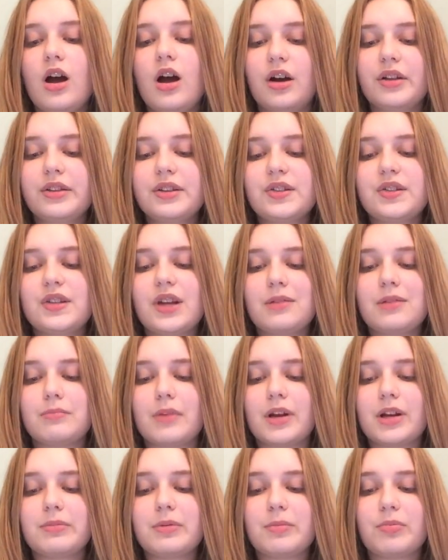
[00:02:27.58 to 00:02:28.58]
On this day,
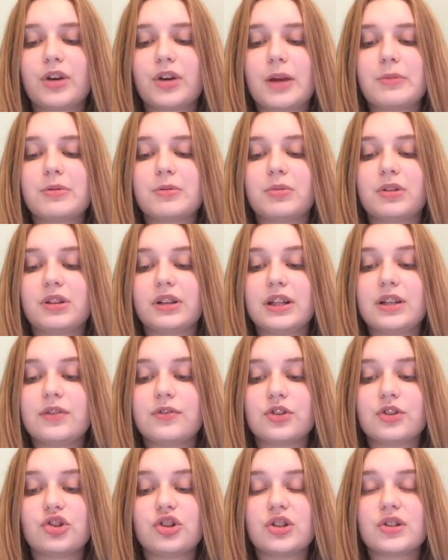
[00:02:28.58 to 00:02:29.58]
many people came to
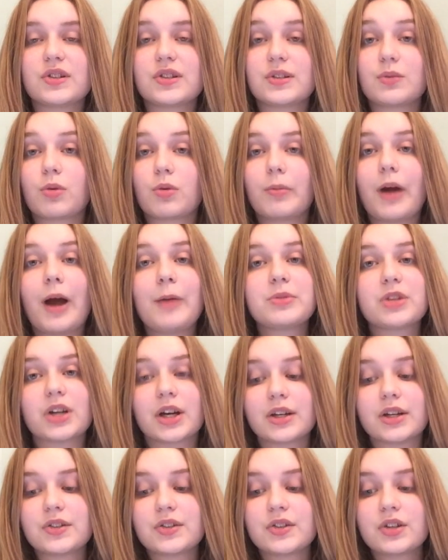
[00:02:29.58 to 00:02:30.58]
believe in Jesus and were
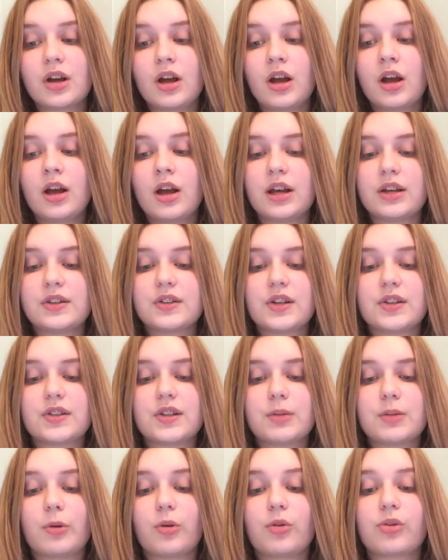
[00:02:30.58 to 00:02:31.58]
baptized. It says
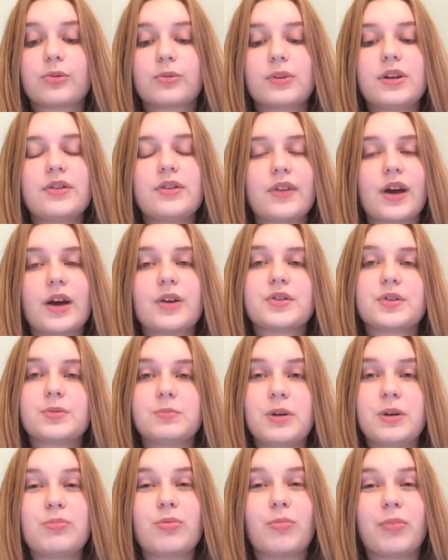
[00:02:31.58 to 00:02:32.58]
that about 3,000
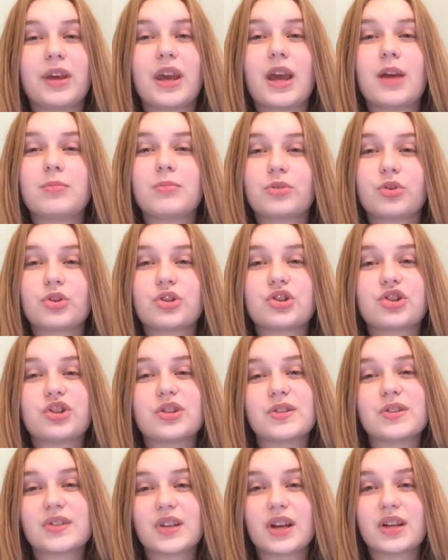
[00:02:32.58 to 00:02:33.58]
people became
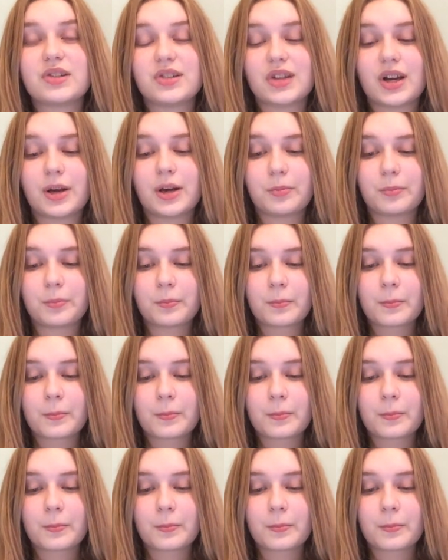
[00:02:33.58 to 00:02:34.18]
Christians that day.